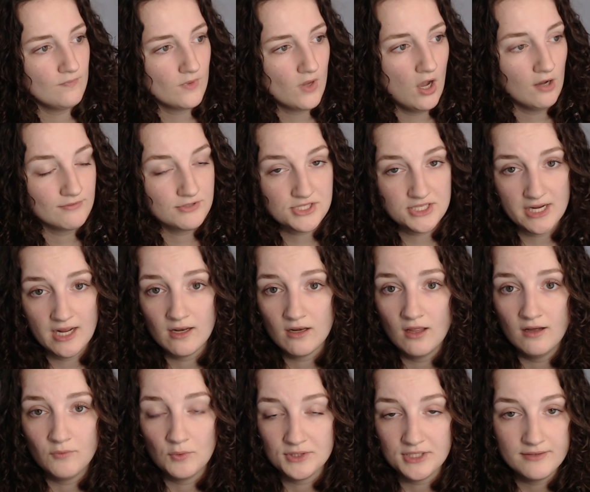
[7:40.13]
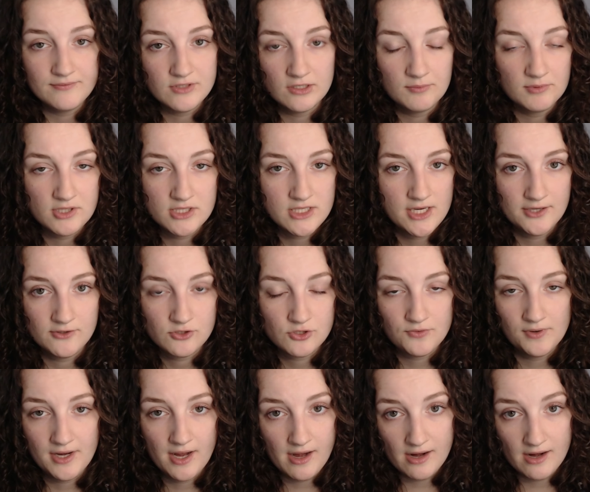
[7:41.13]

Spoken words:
Obviously, I love what they've done with the title screen in